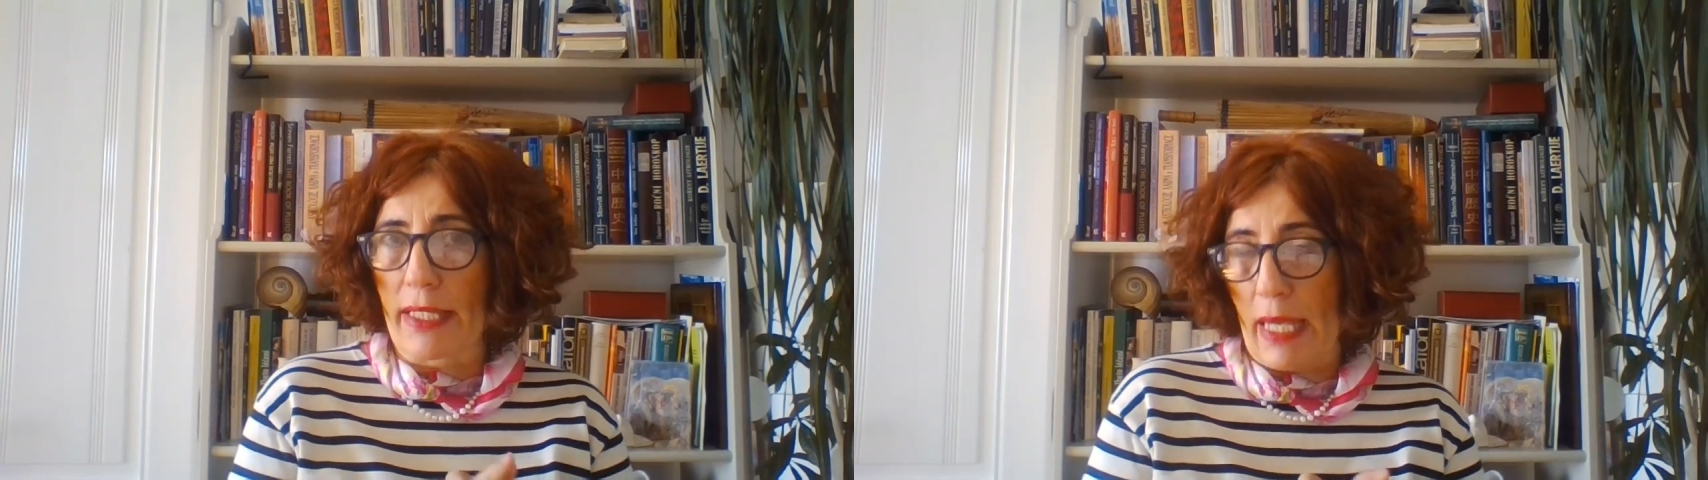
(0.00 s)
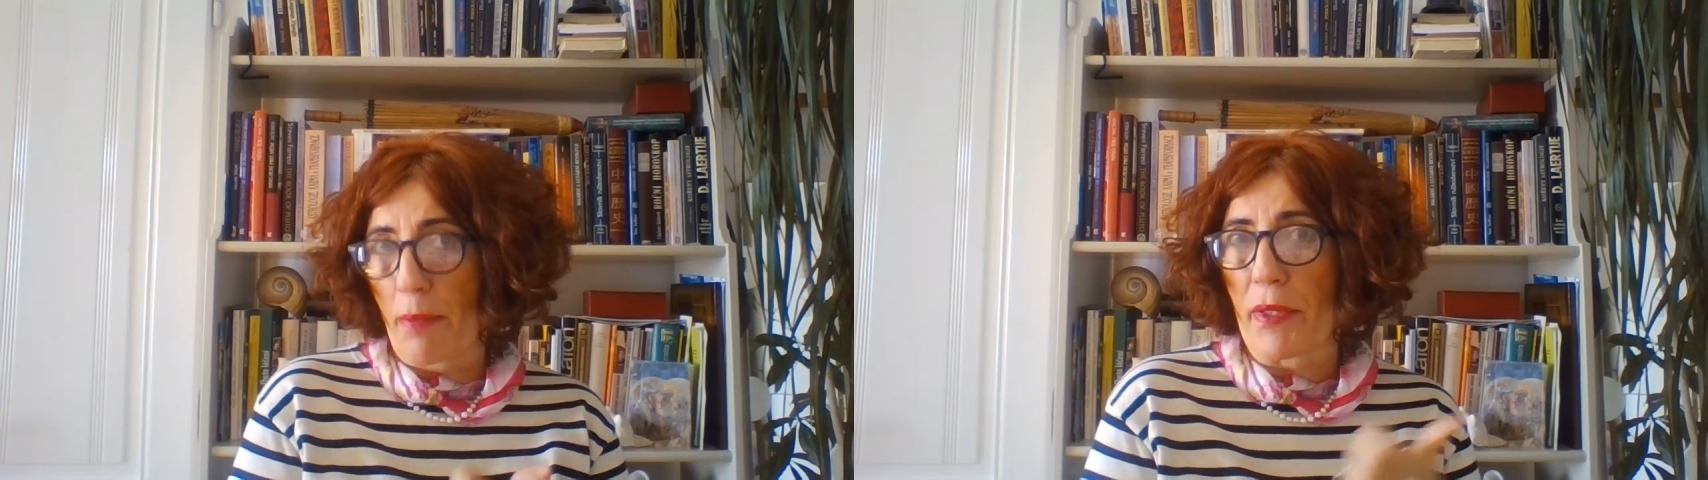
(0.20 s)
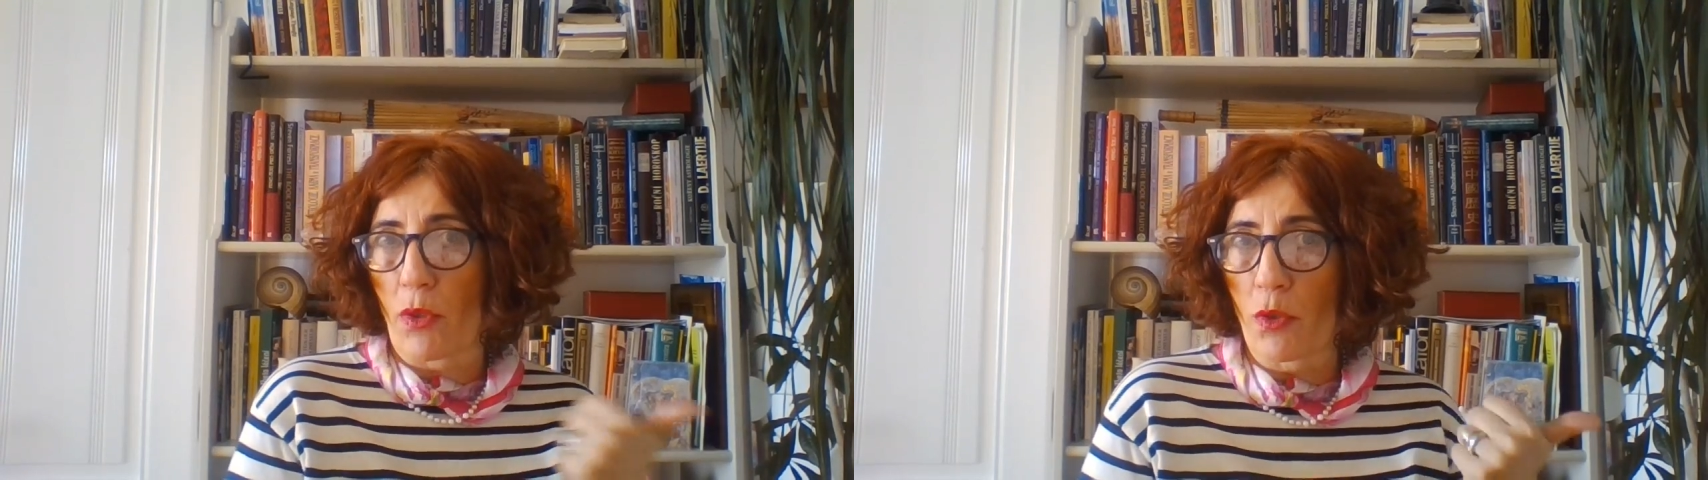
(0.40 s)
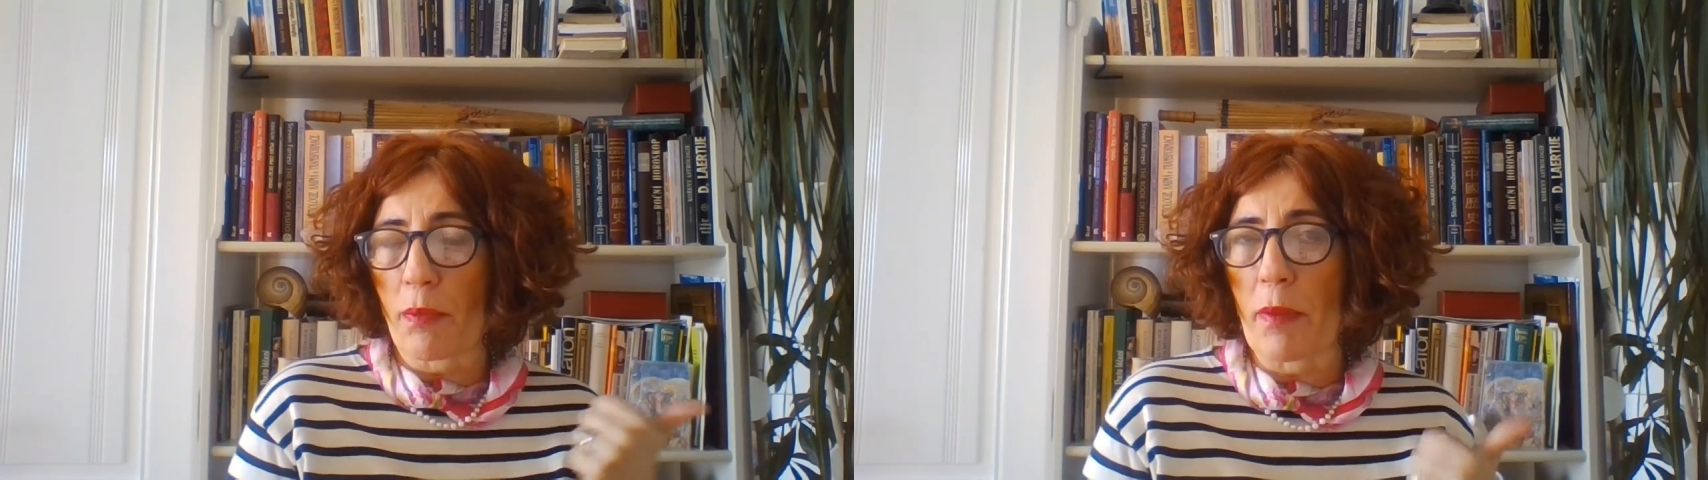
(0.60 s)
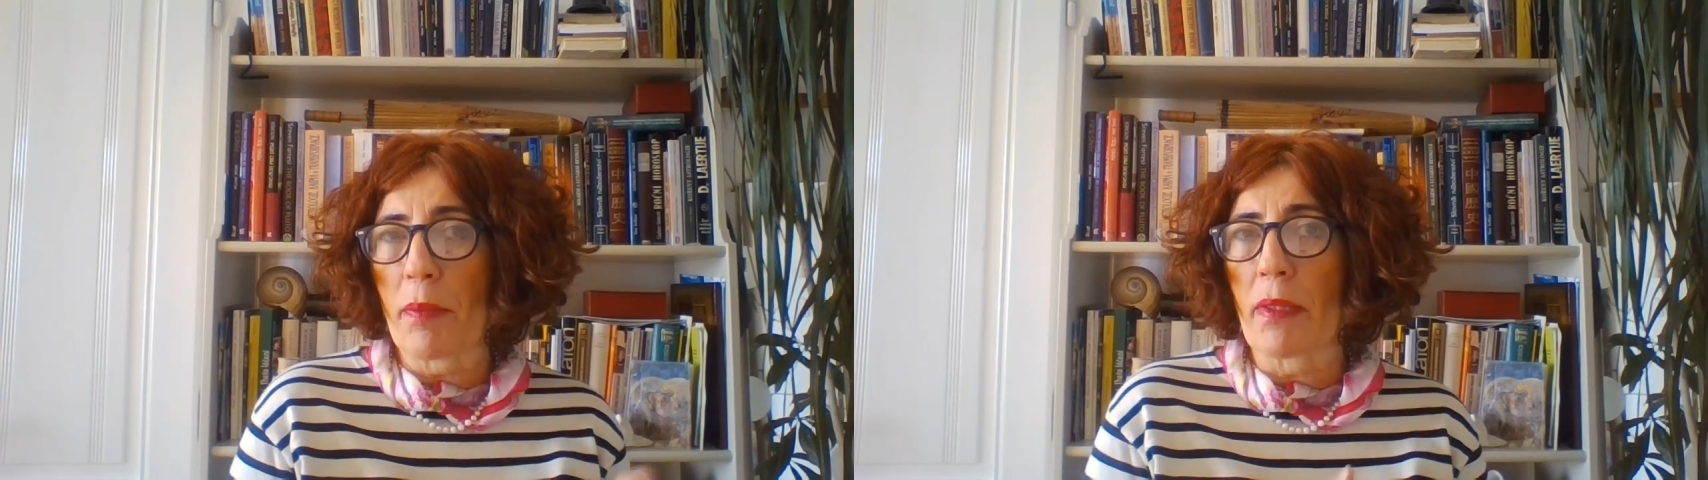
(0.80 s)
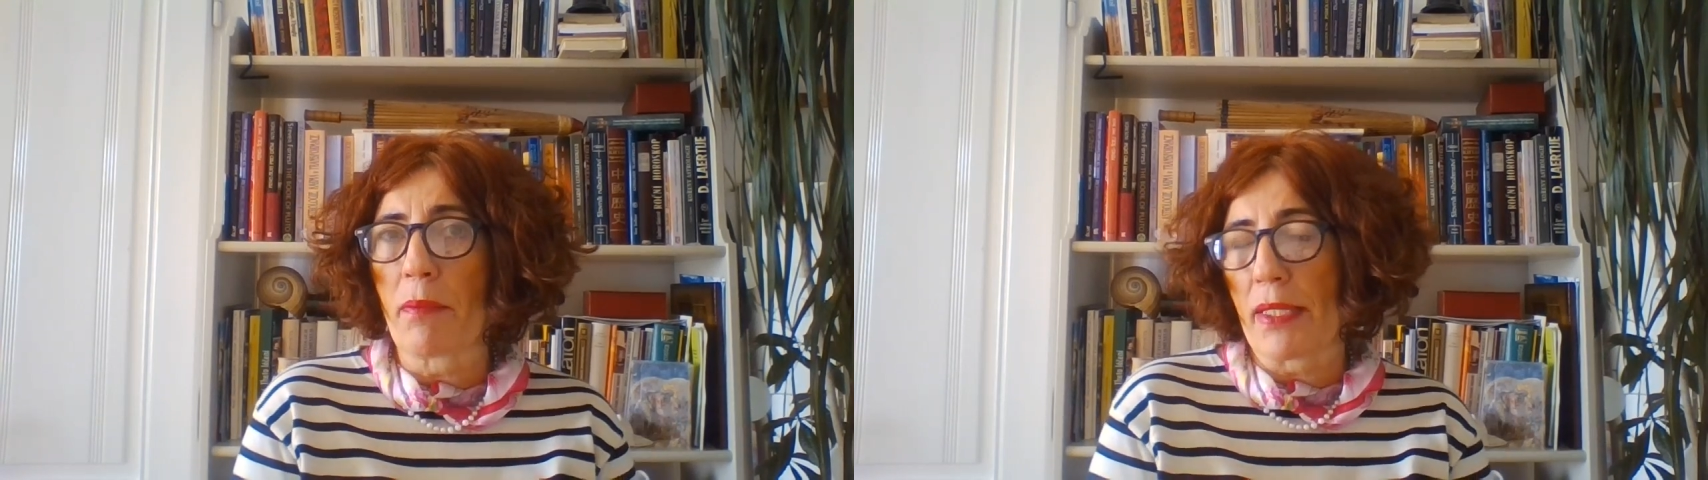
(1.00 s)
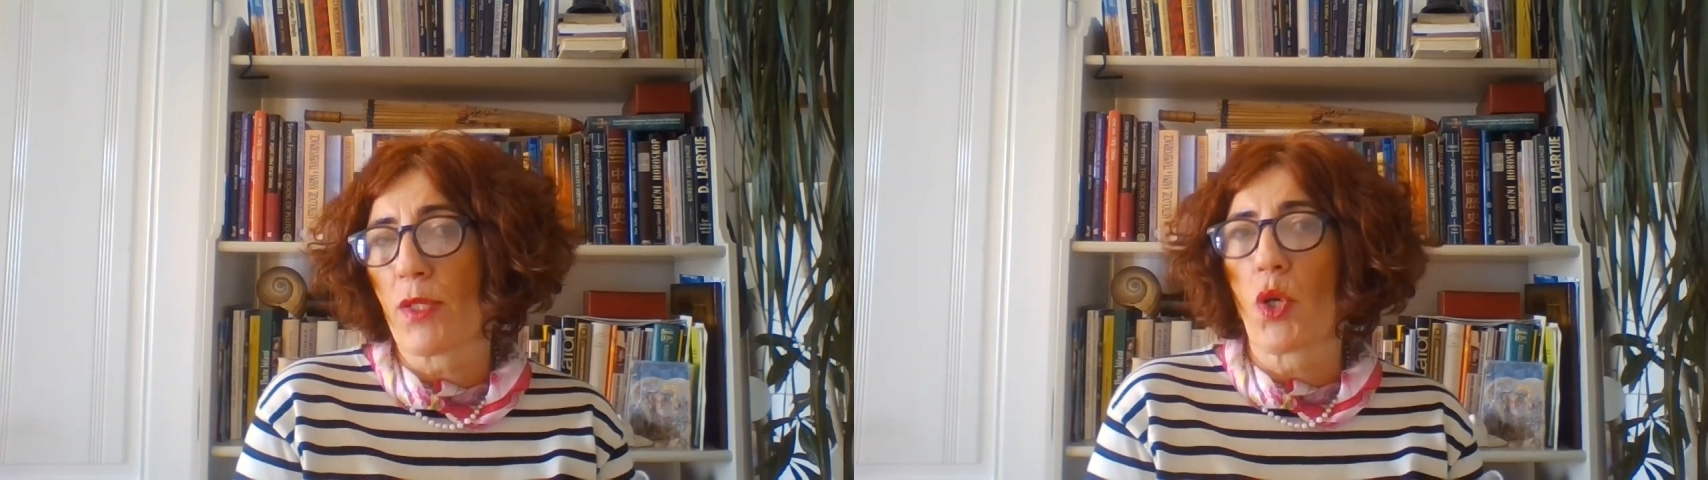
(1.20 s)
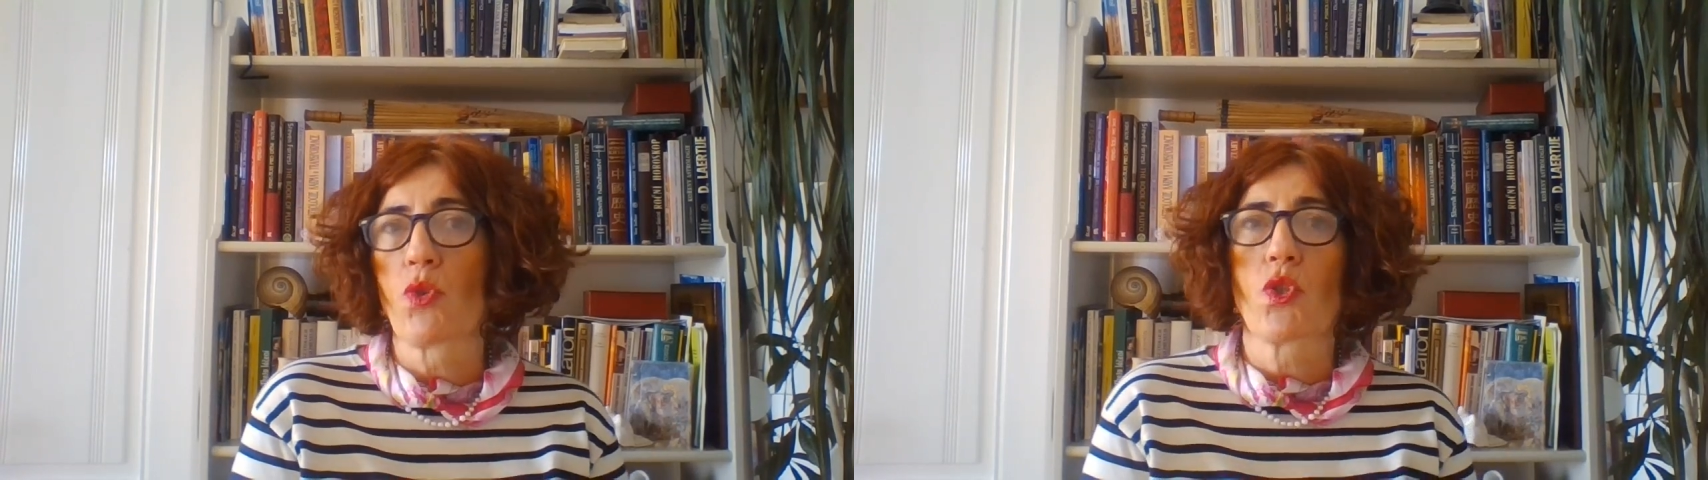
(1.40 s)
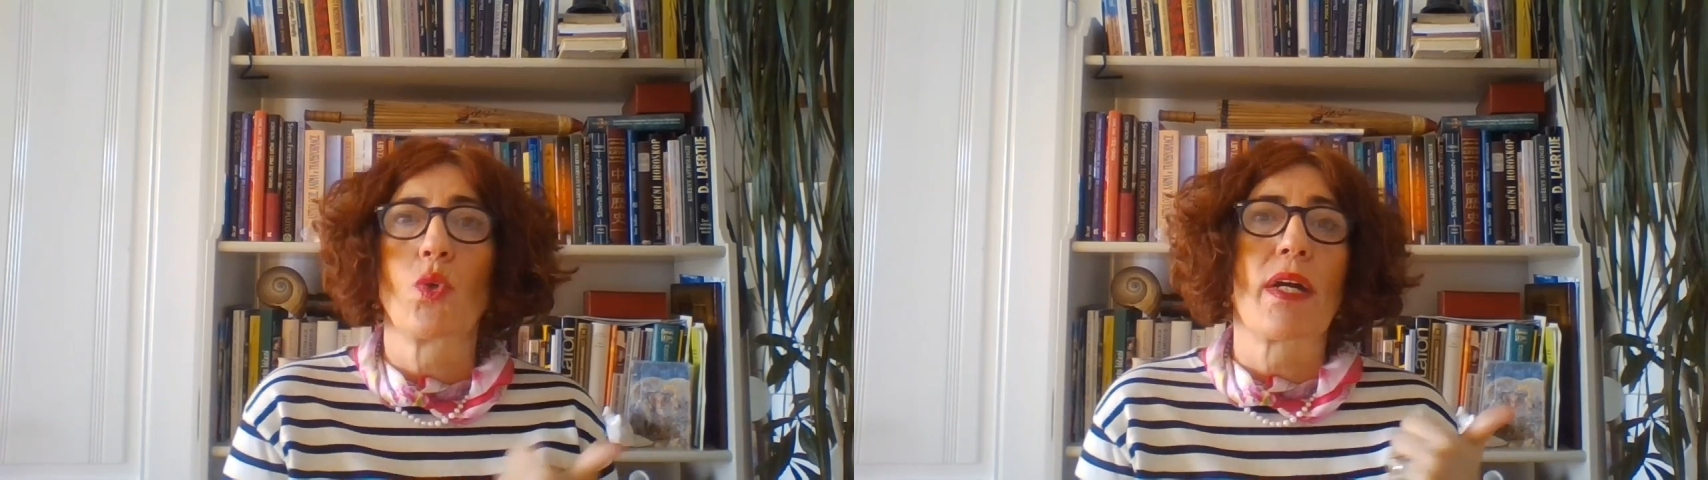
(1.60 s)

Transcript: Capricorn people means those who